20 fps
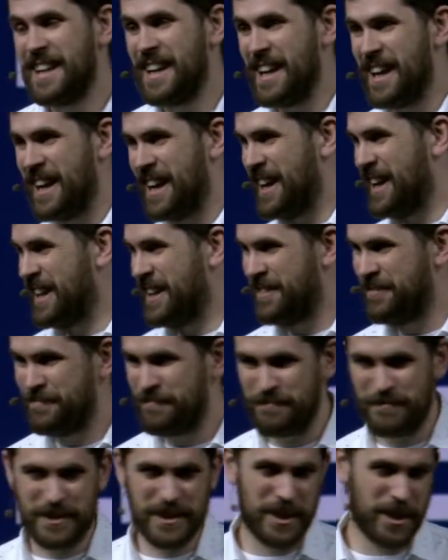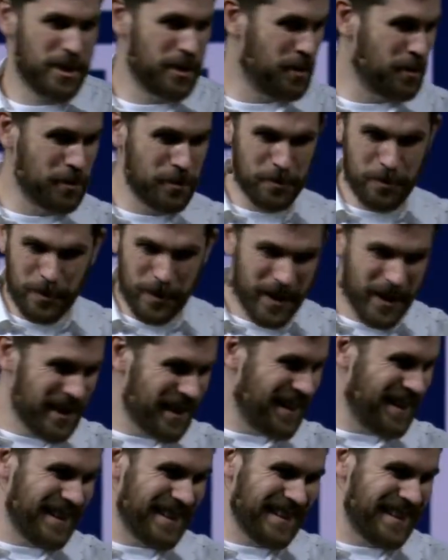So
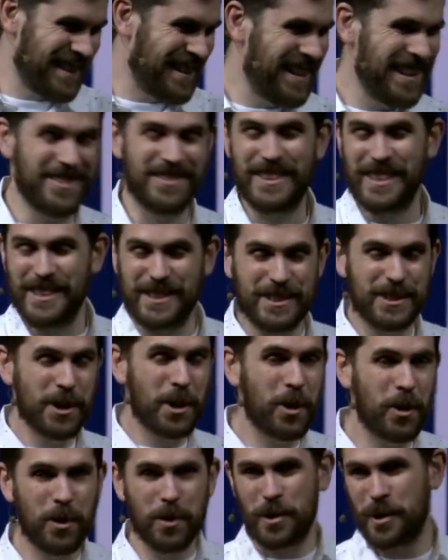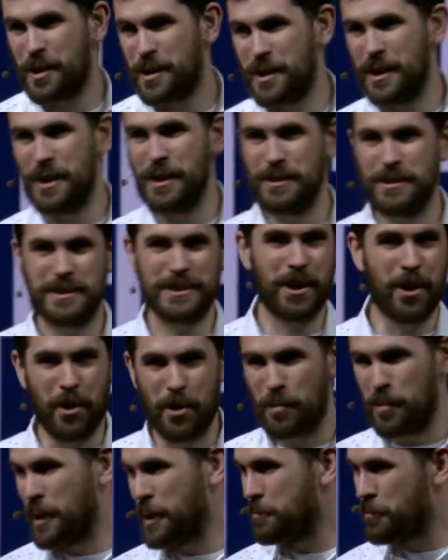if this talk goes
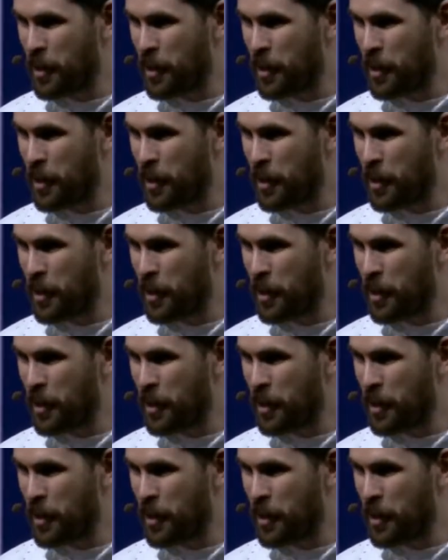horribly